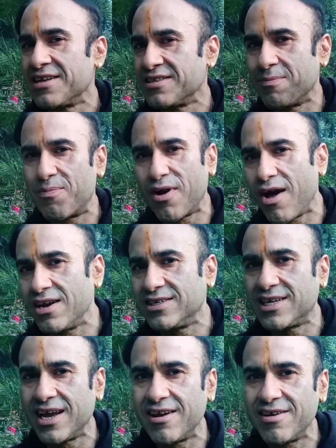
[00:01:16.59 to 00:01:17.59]
the
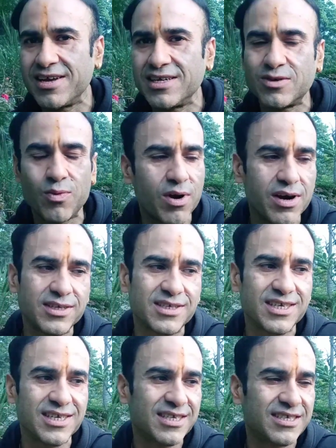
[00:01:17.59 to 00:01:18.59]
proletariat
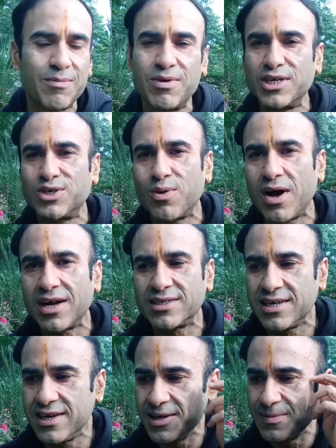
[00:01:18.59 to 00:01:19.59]
versus the
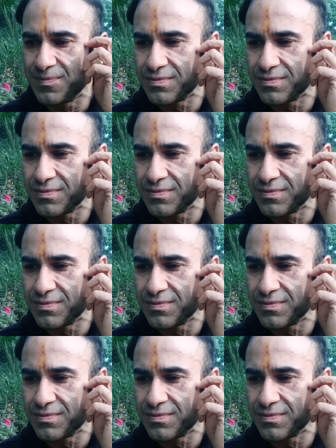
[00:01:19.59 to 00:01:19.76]
bourgeoisie.